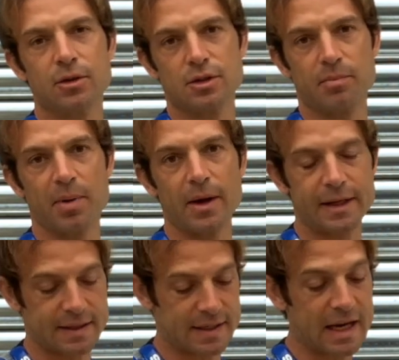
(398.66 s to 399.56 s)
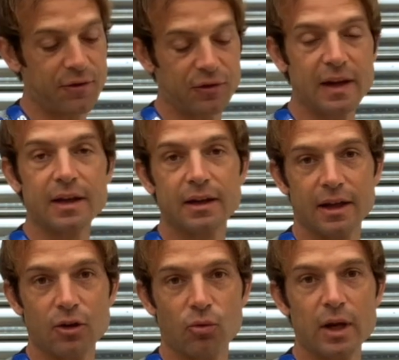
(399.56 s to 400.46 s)
the bike is lifting in
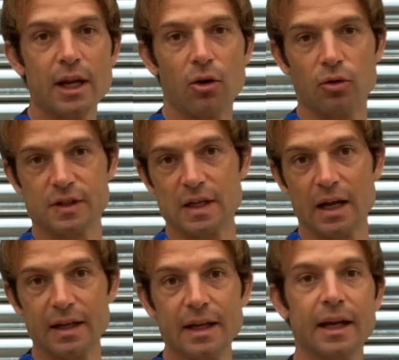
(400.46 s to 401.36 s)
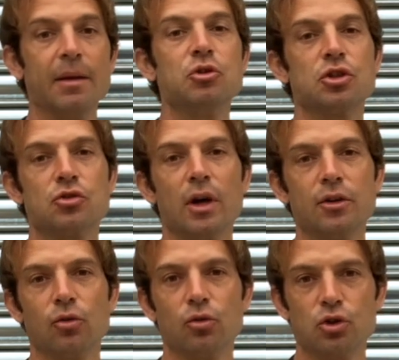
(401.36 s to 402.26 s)
the rear or sliding, and I'm just trying to
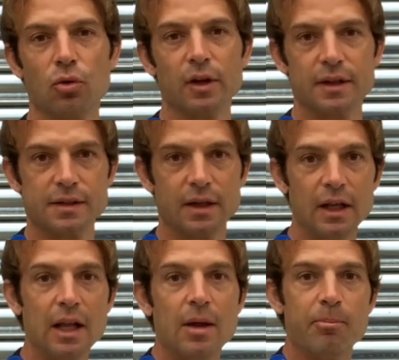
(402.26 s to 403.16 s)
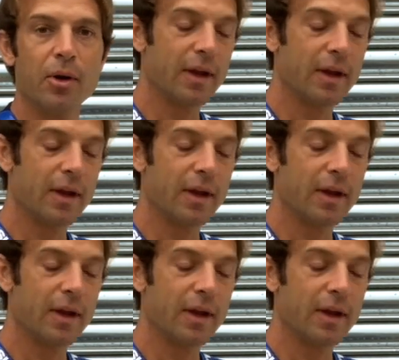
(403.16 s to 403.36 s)
control this. But